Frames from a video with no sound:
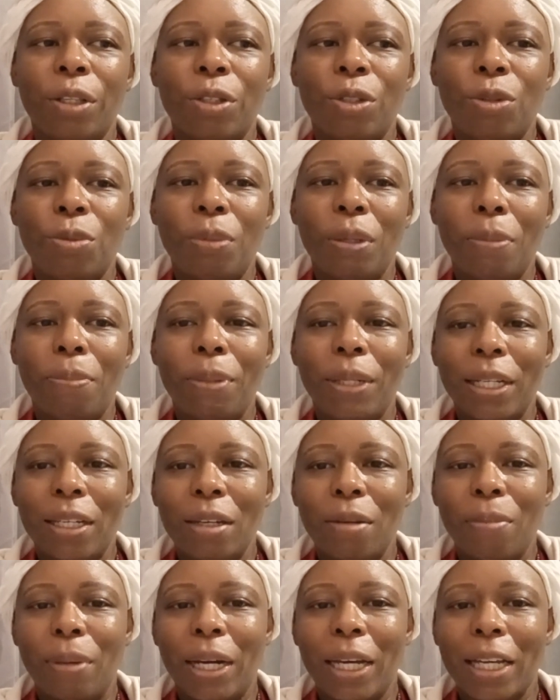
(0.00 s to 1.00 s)
to be
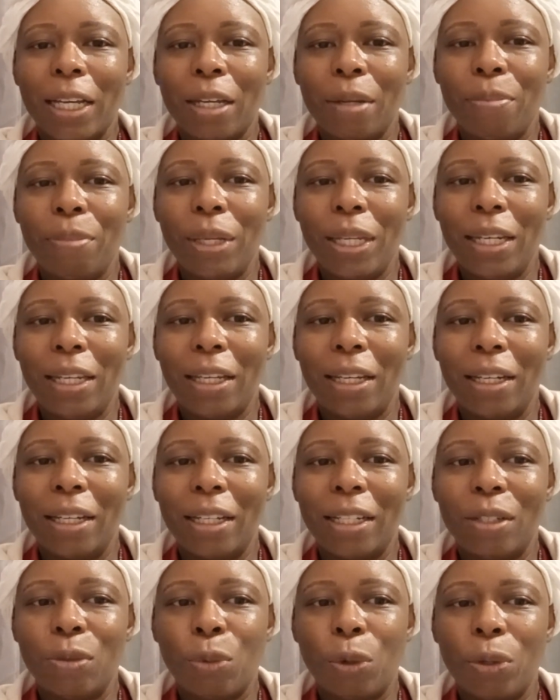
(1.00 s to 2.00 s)
bitten by a chameleon,
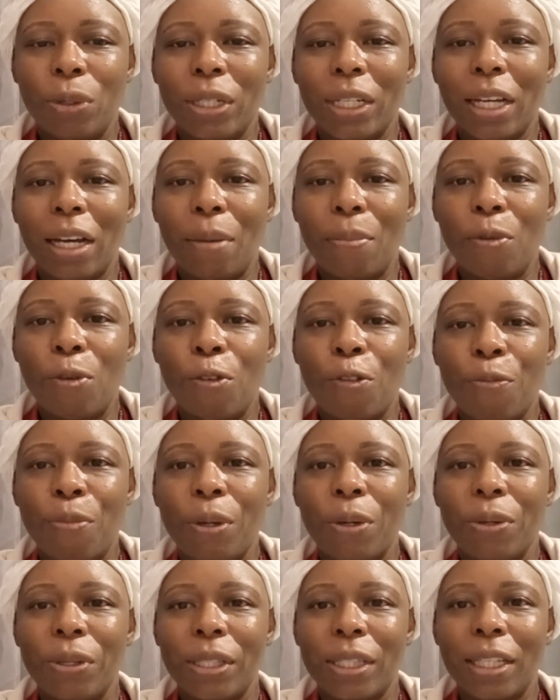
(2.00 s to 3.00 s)
it won't come off
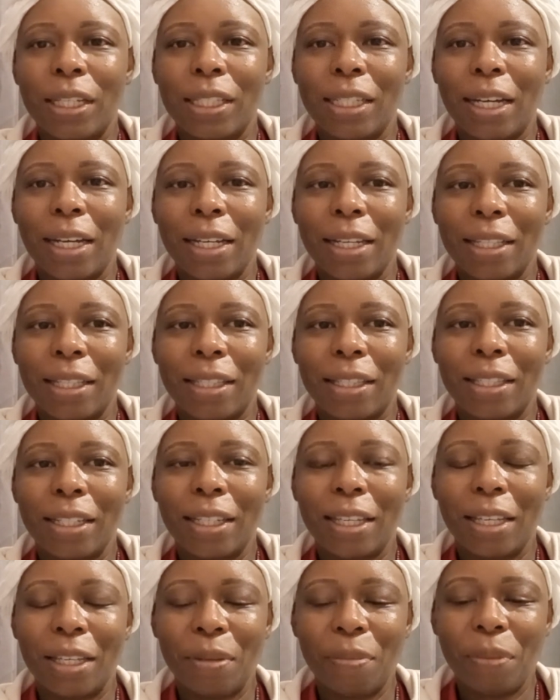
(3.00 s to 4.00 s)
because the tongue is
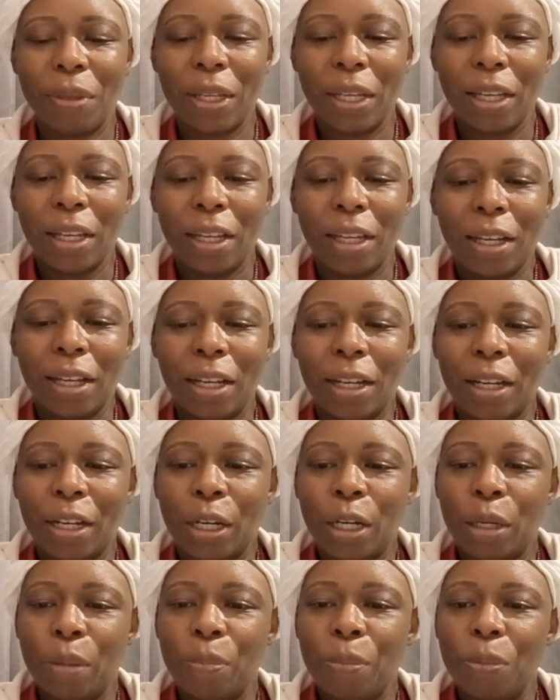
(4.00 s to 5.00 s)
sticky.
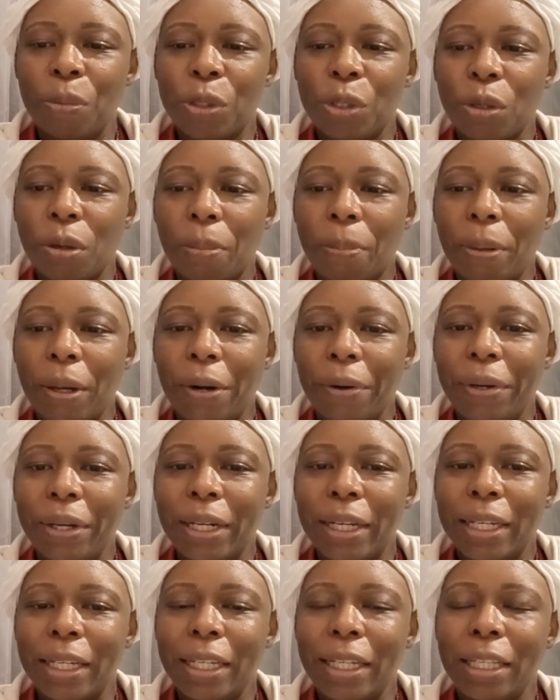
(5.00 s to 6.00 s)
Um, so
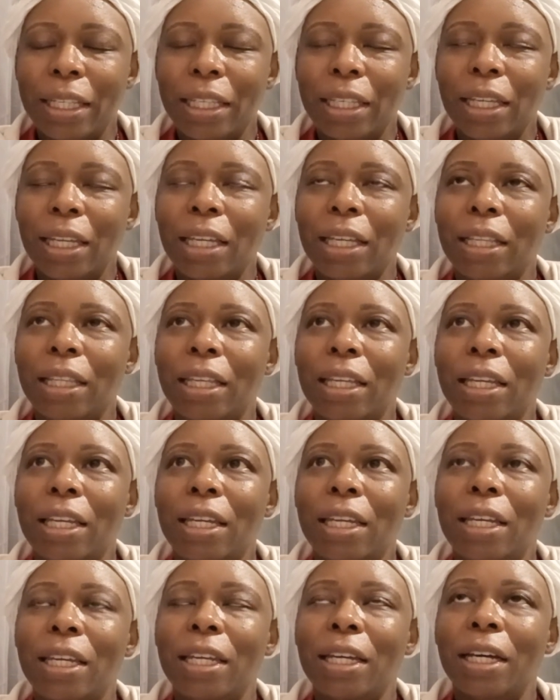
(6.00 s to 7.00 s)
apparently
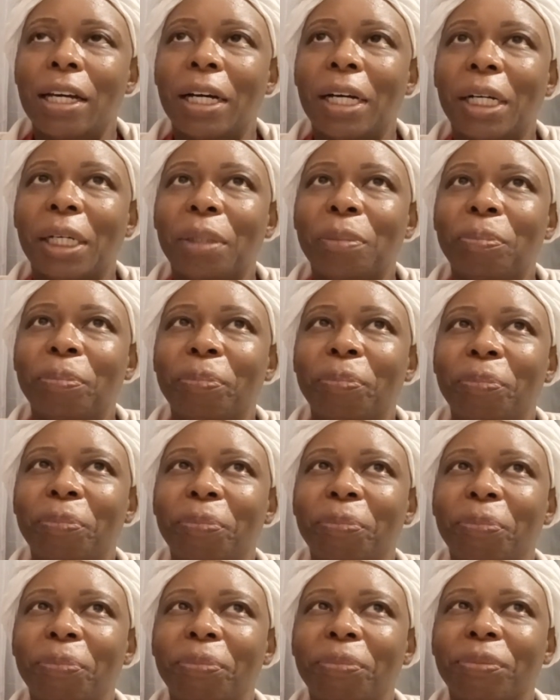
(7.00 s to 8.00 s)
the um,
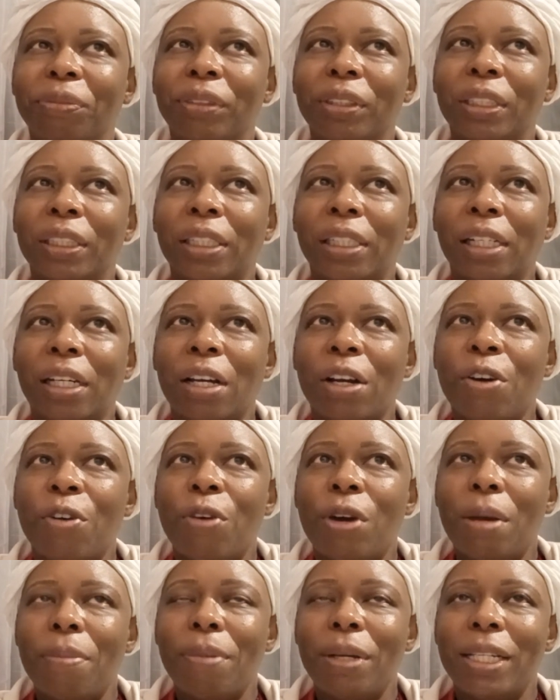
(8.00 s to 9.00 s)

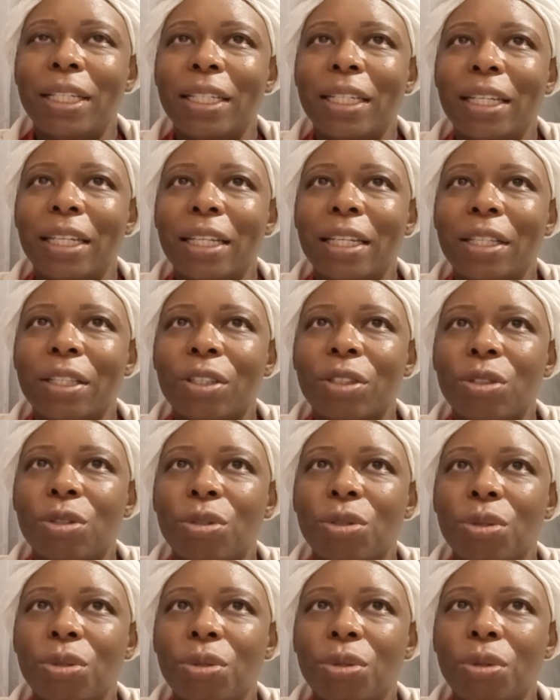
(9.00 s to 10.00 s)
remedy is
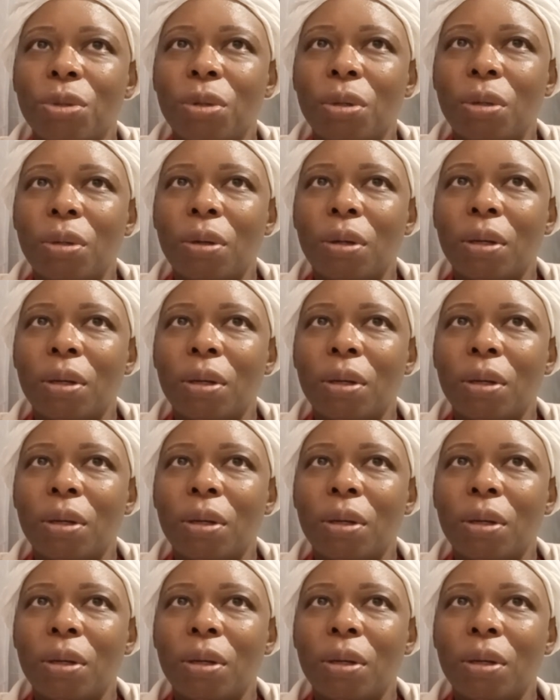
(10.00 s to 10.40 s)
to